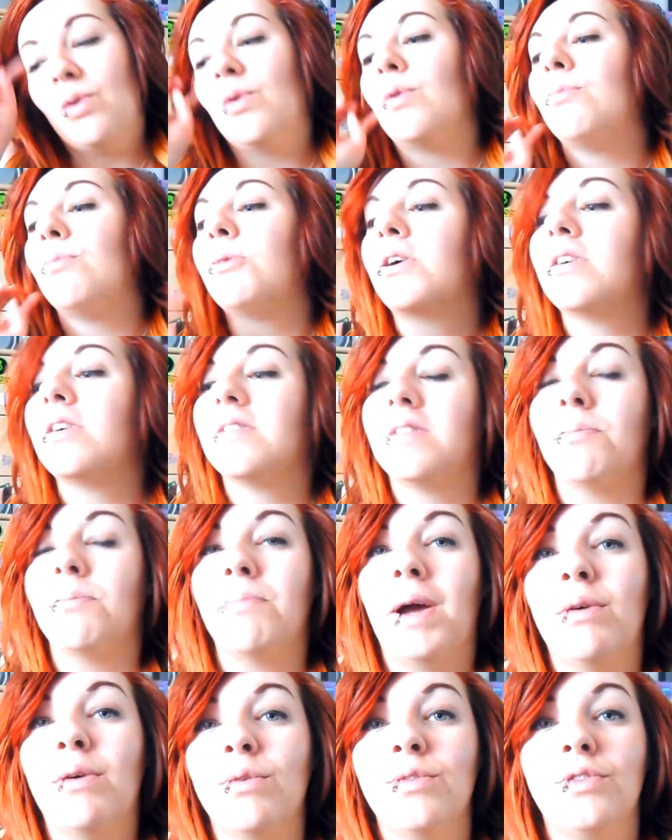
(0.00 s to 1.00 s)
or because the
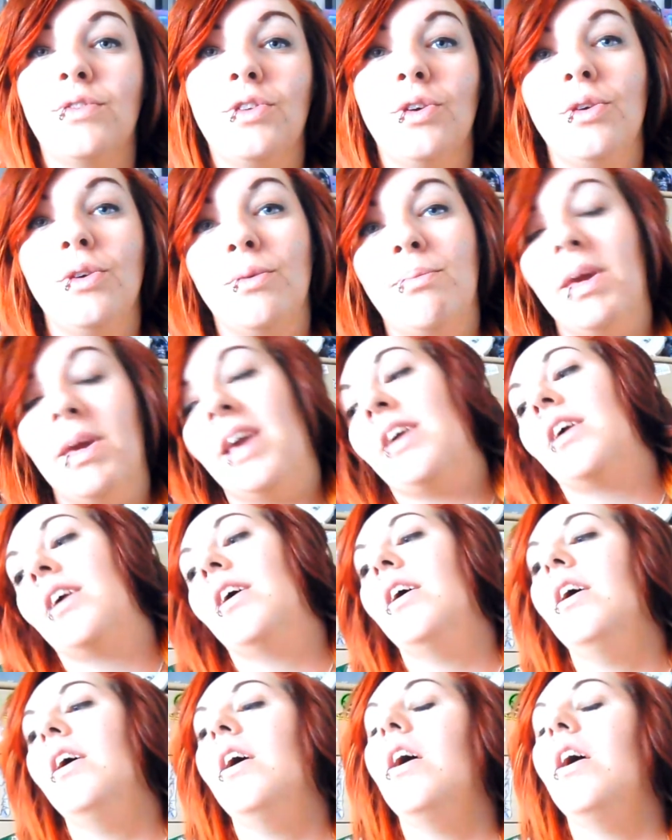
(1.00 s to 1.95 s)
barrel's too big.